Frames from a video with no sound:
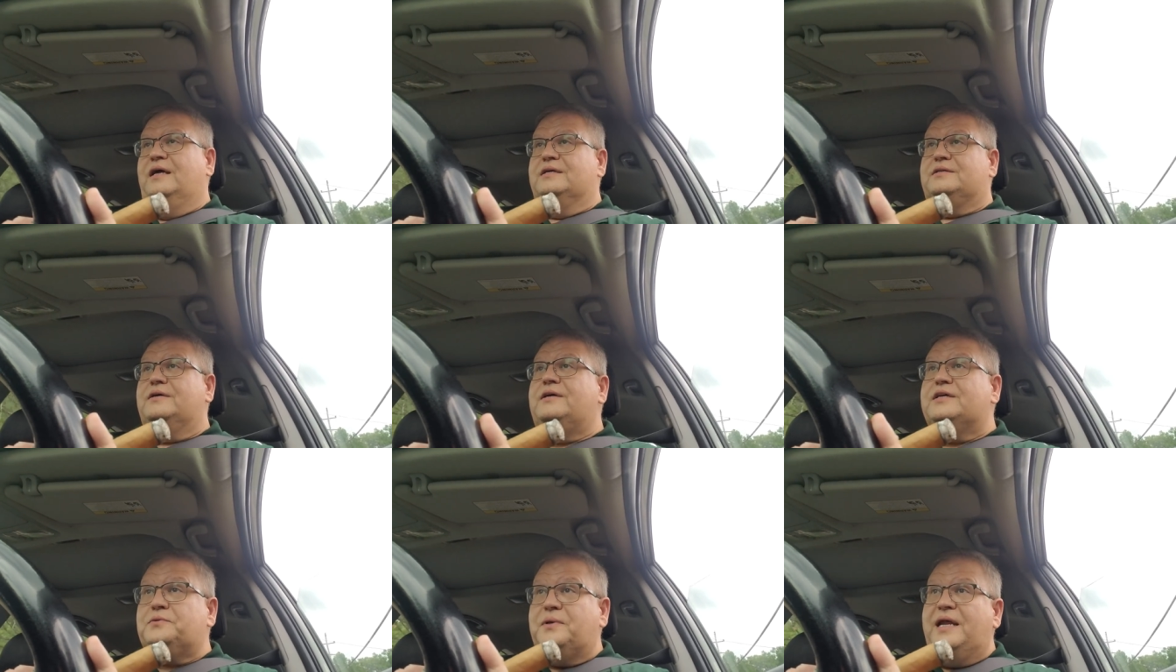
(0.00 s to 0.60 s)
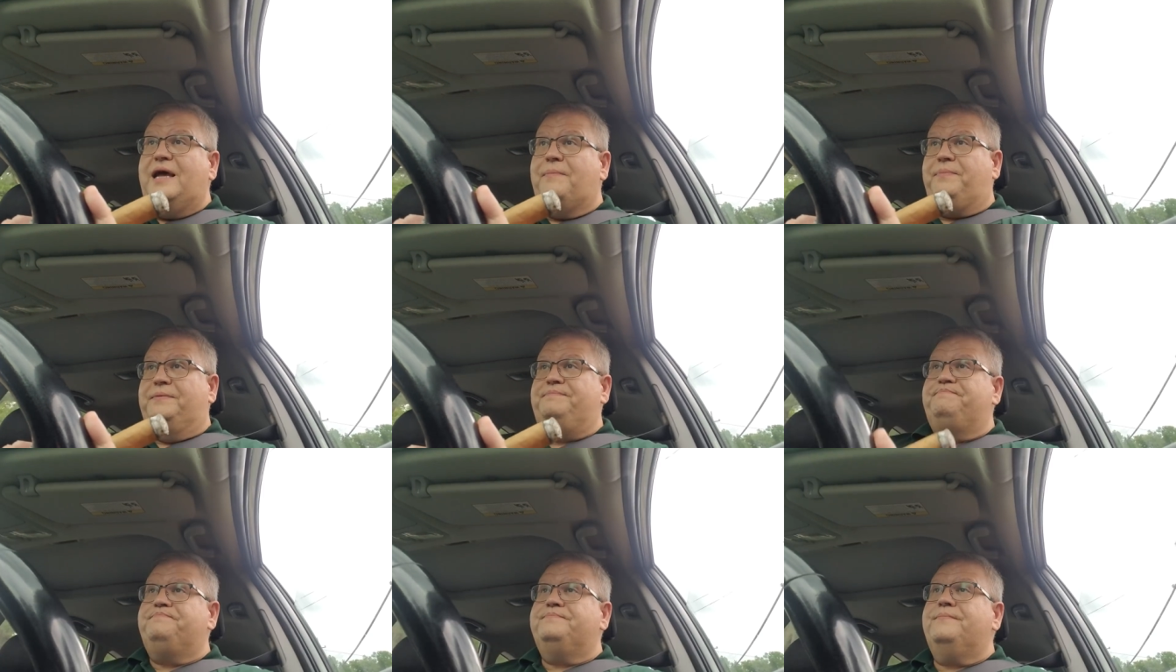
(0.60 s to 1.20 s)
so that's what happened.
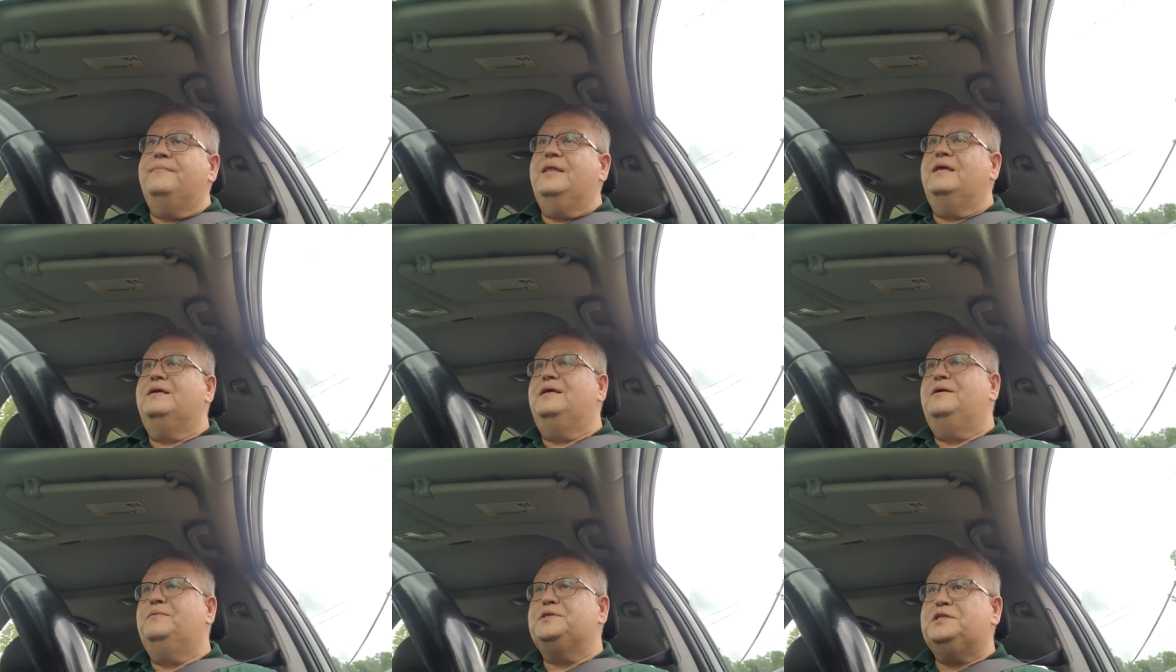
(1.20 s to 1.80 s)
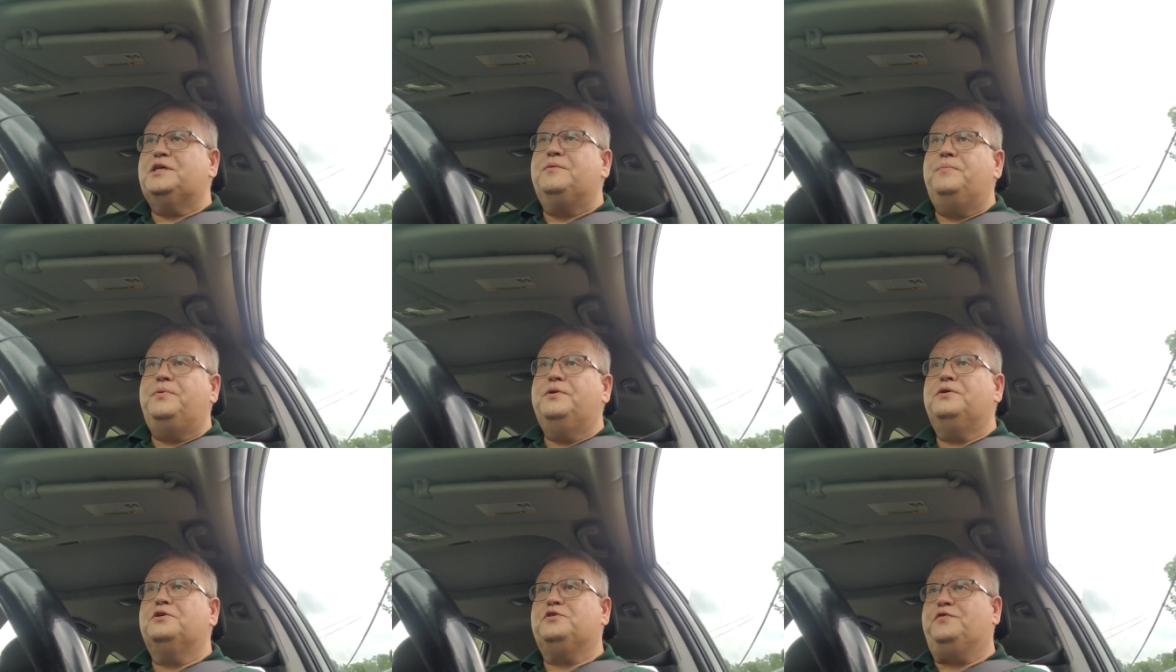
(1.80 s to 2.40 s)
It was the
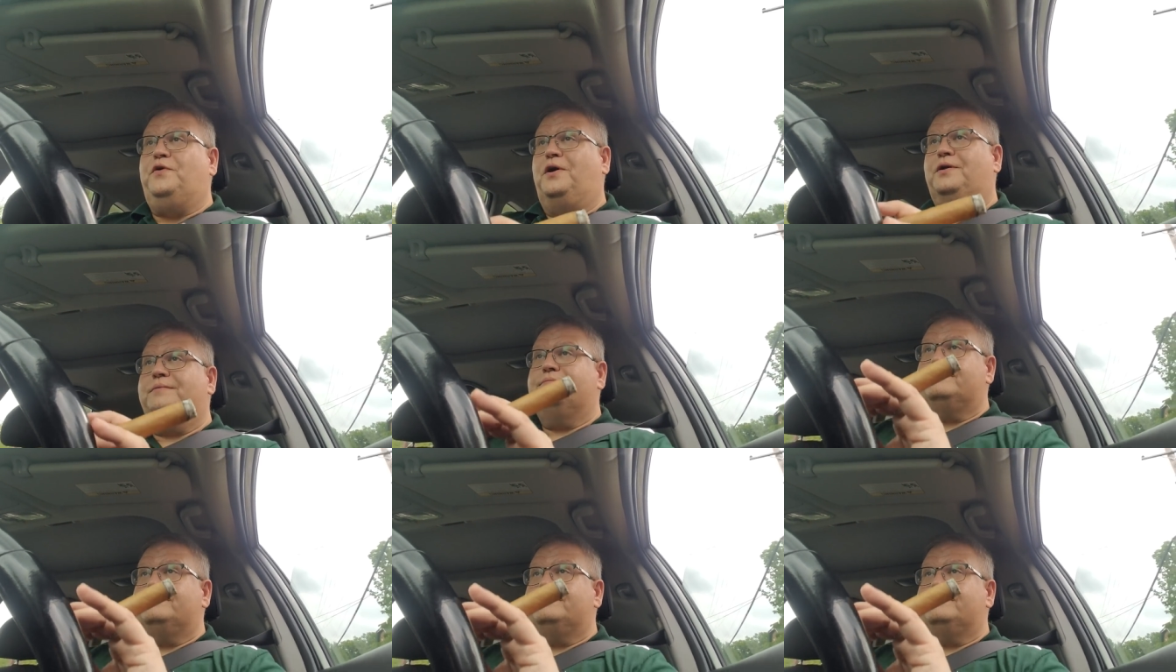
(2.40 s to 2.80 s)
computer's fault.